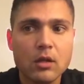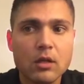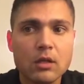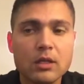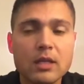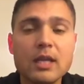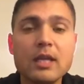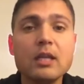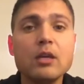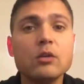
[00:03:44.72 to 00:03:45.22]

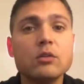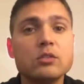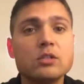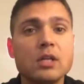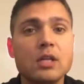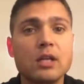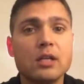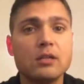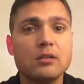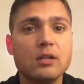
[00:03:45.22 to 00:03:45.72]

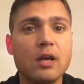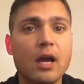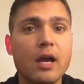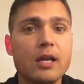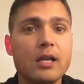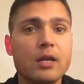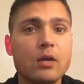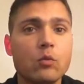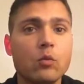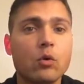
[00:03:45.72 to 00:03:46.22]
ketogenic
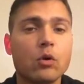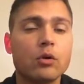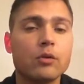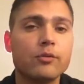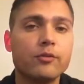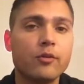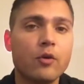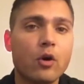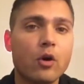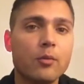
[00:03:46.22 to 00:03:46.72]
dieting worked
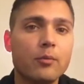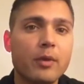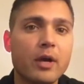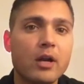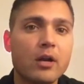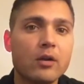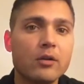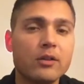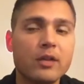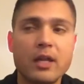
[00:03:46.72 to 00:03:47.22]
far
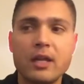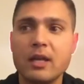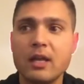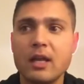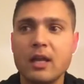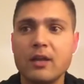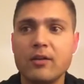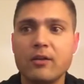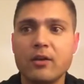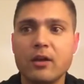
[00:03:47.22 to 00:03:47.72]
better than,
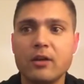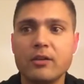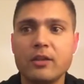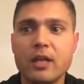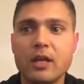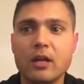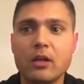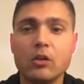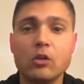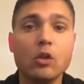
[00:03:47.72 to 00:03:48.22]

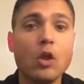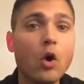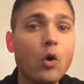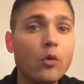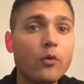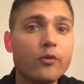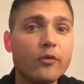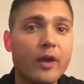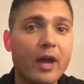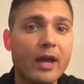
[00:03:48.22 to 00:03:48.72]
than a
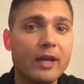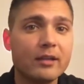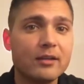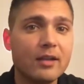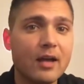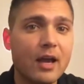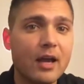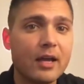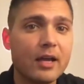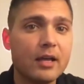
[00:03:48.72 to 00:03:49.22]
low-fat
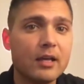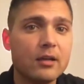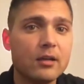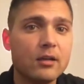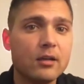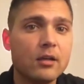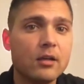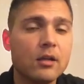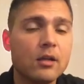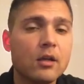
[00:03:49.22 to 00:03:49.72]
diet
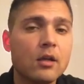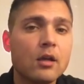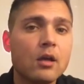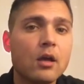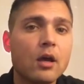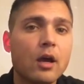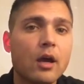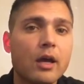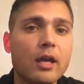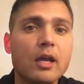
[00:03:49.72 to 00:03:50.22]

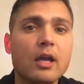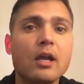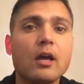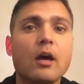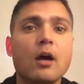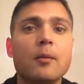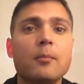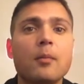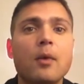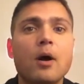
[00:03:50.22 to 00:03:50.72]
uh,
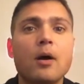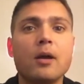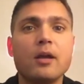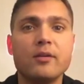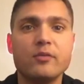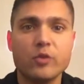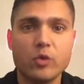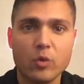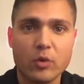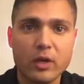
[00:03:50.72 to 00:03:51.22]
um, uh,
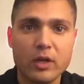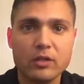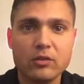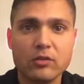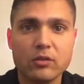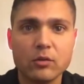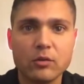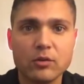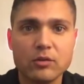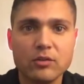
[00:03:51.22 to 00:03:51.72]
if you were
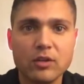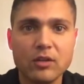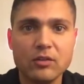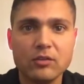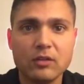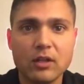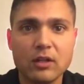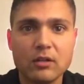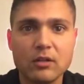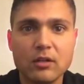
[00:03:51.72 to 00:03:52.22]
insulin
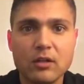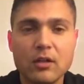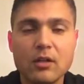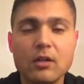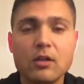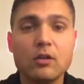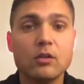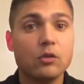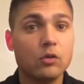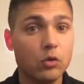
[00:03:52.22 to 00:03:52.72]
resistant.
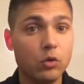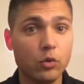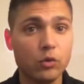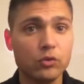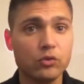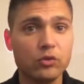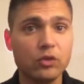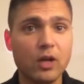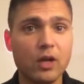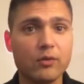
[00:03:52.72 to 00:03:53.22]
Cool
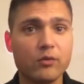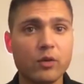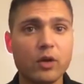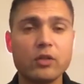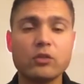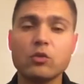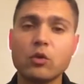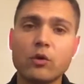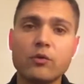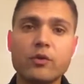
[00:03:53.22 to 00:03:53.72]
stuff, right?
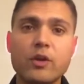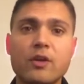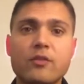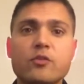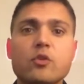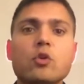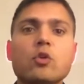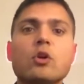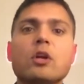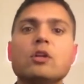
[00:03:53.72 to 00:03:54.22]
So if, if
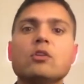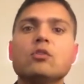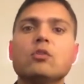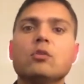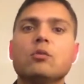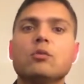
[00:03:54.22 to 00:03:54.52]
you're insulin